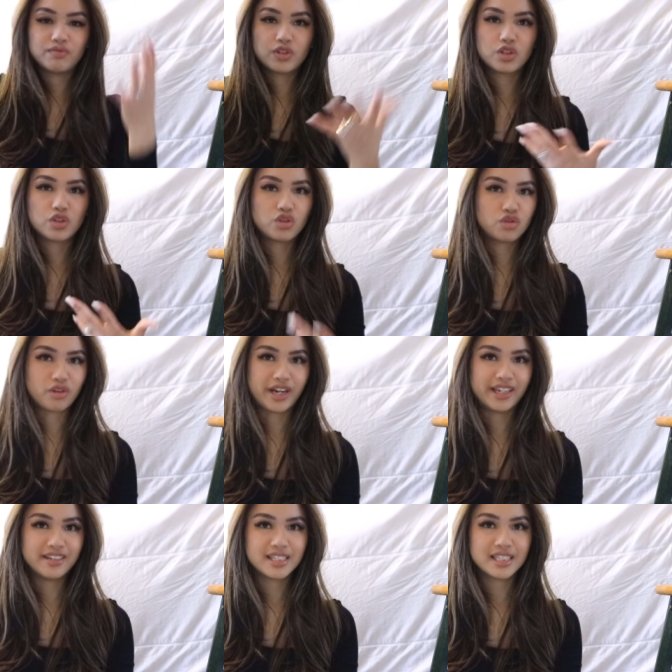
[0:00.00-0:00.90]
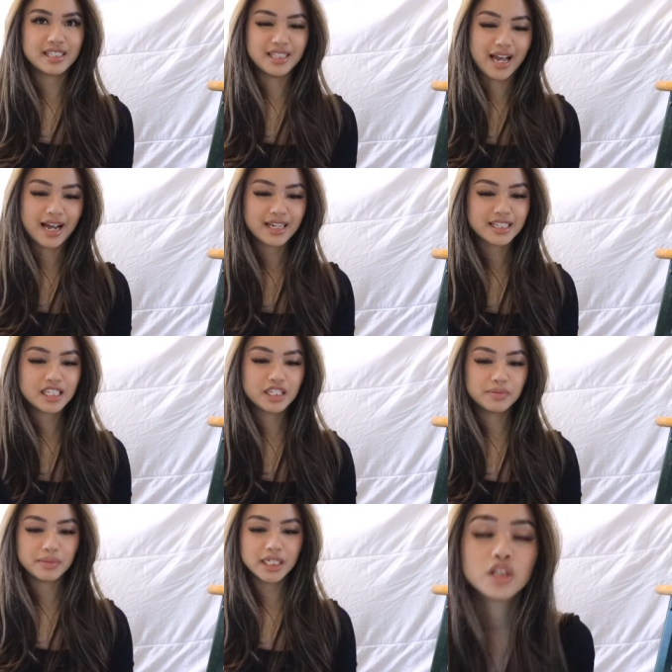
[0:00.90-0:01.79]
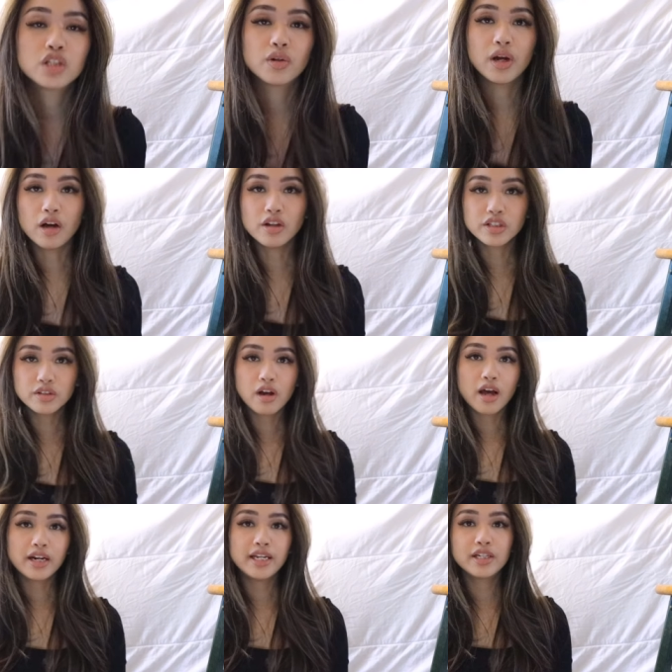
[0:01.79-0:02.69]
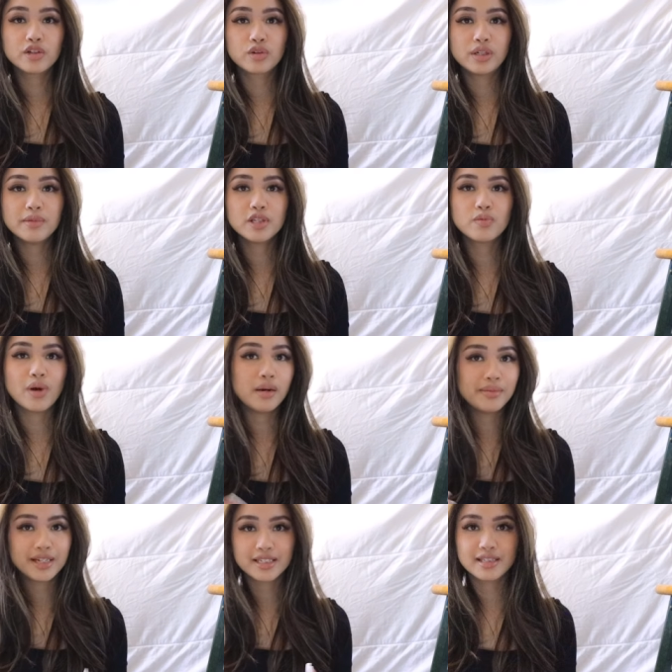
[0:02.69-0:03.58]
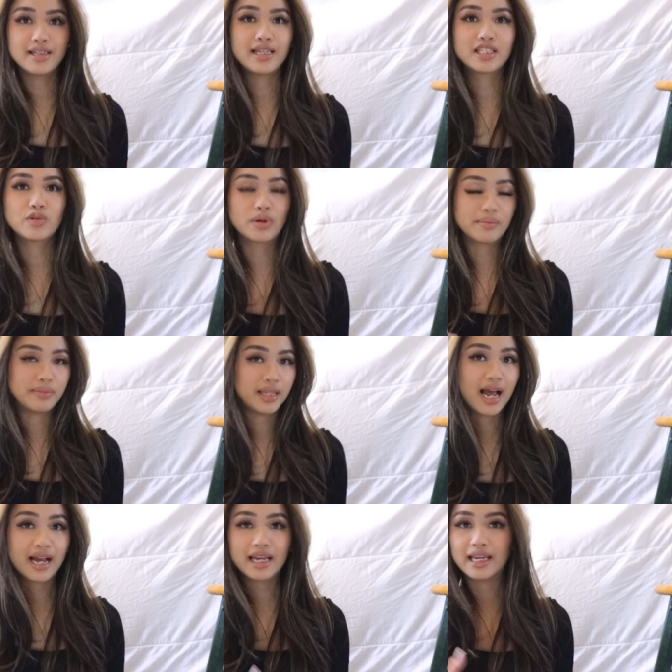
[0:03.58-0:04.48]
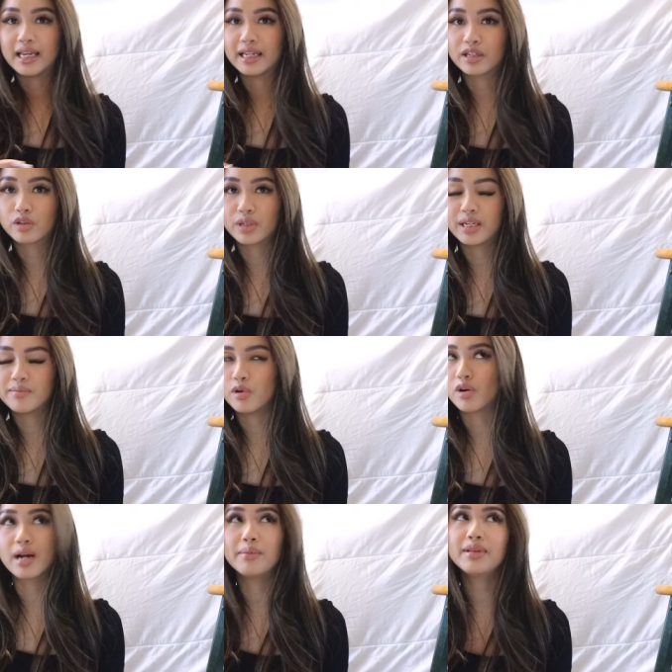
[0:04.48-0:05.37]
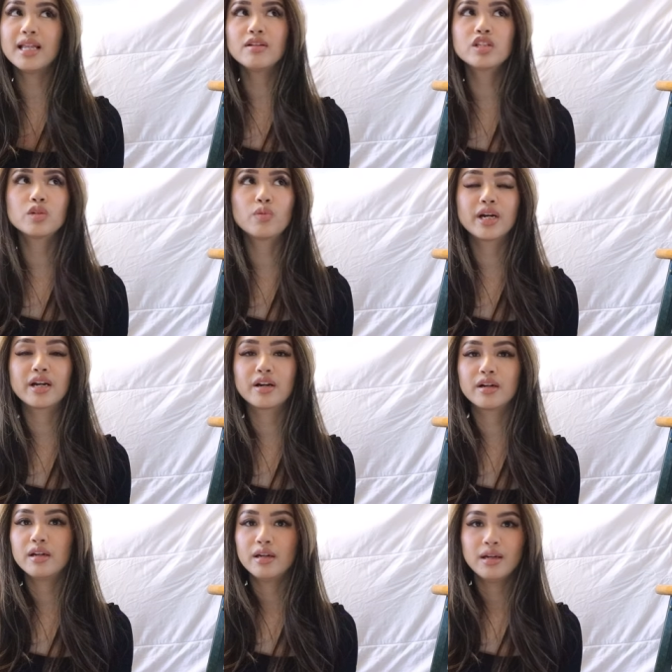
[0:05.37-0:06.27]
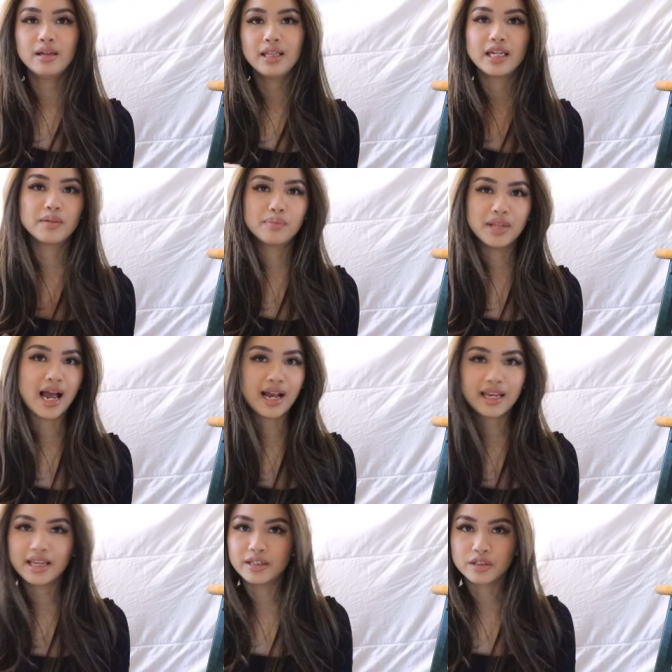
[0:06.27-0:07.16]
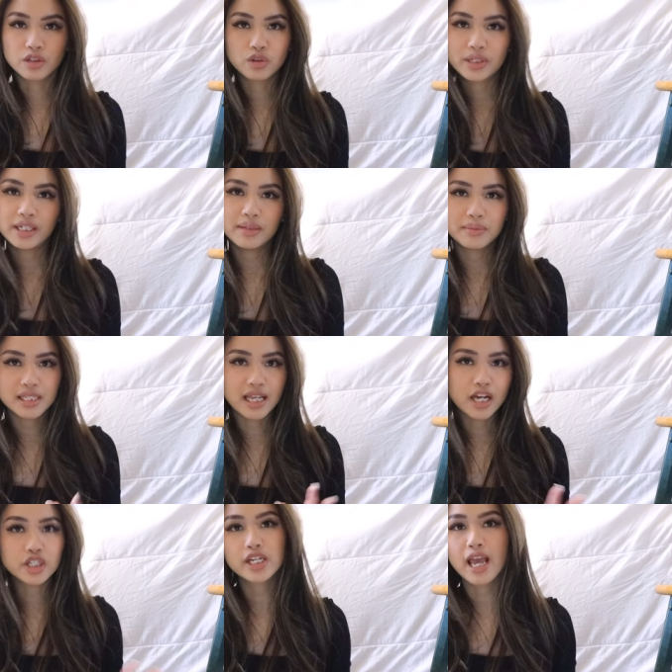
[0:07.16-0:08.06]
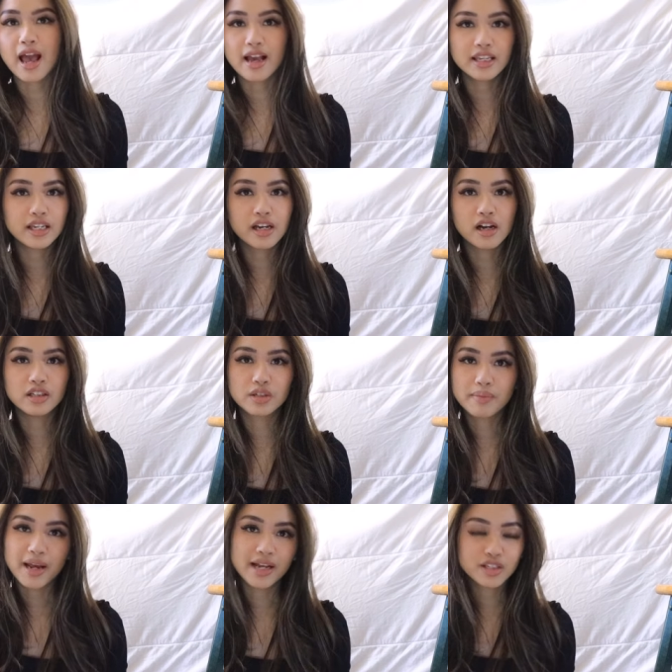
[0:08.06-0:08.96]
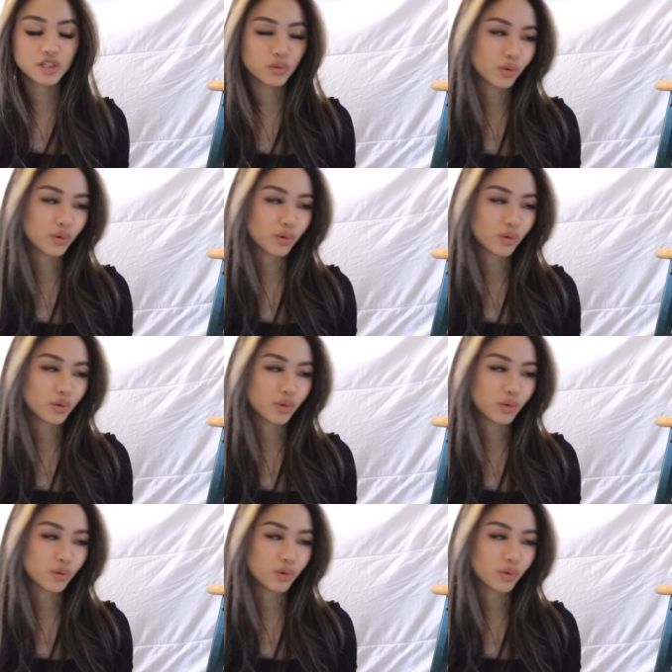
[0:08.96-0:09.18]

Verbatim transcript: straight slacks to me. So I also got it in cream as well because I like to wear black and cream or I'm allowed to wear like black and cream slash khaki colored pants to